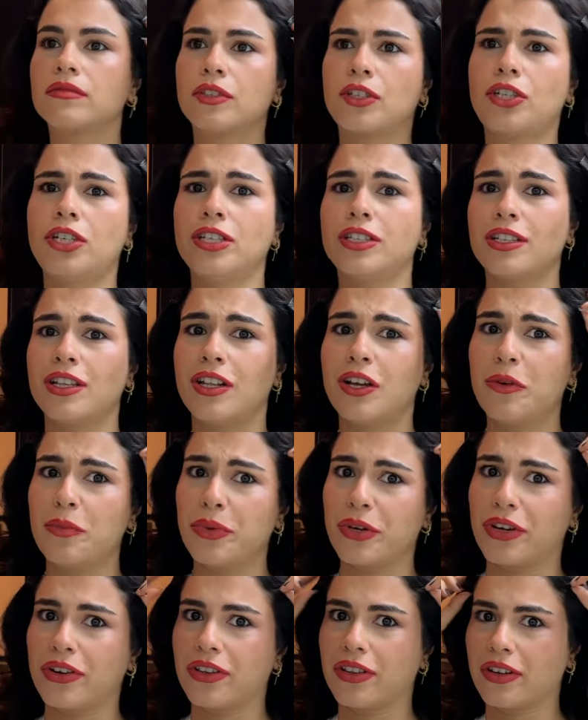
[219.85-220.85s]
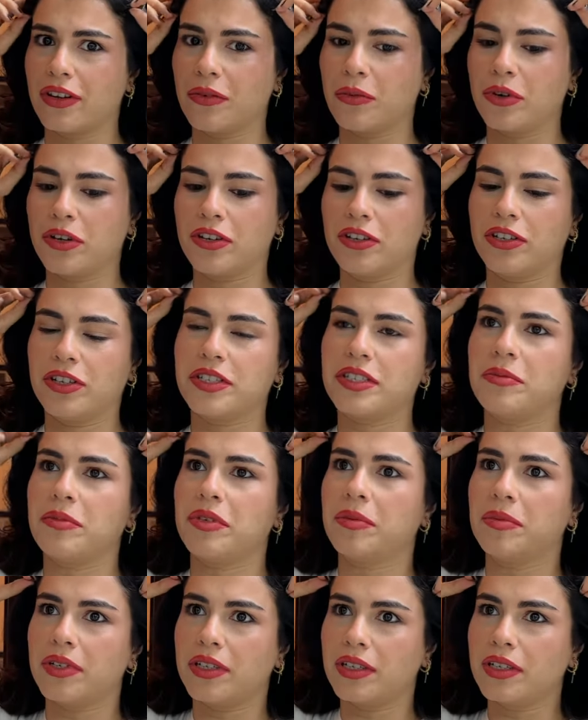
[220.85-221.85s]
She's a lot bigger than I wanted her to be,
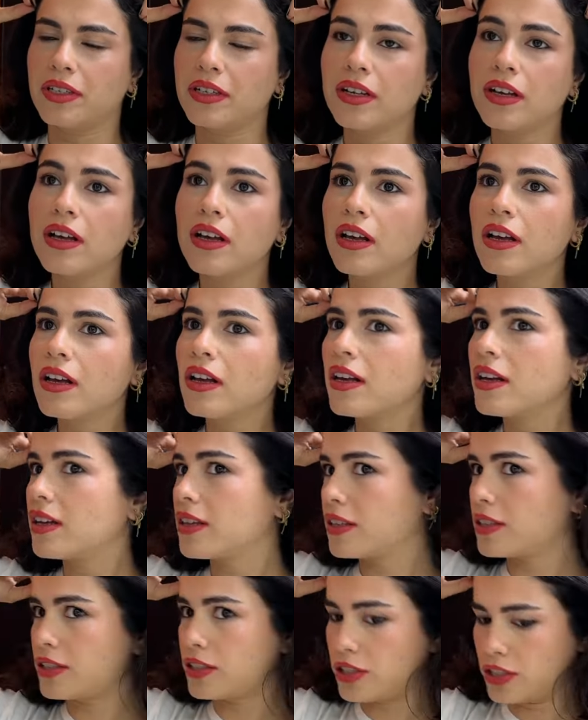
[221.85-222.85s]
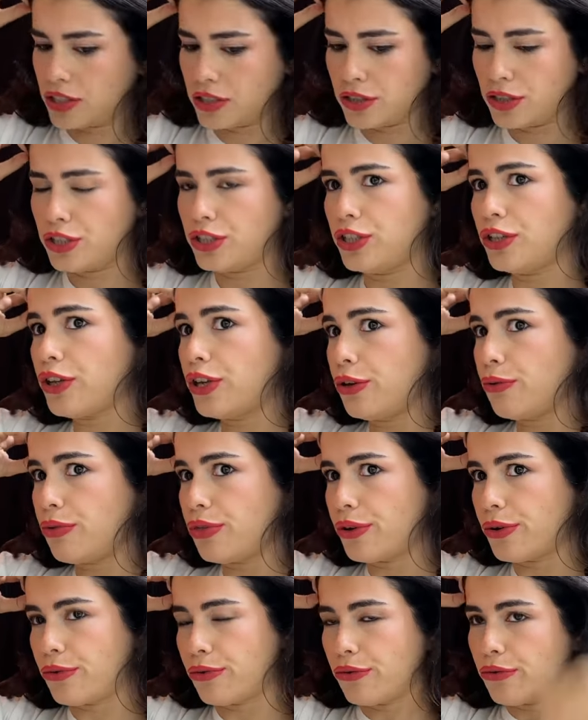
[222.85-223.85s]
but still cute
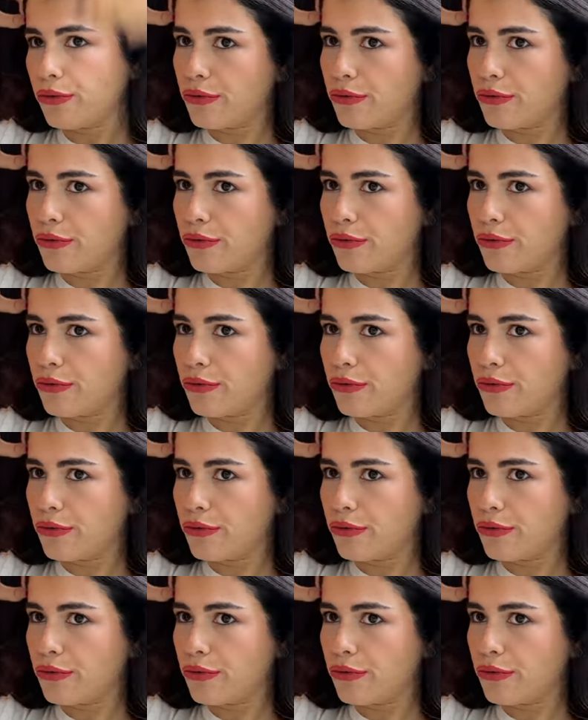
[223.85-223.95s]
though.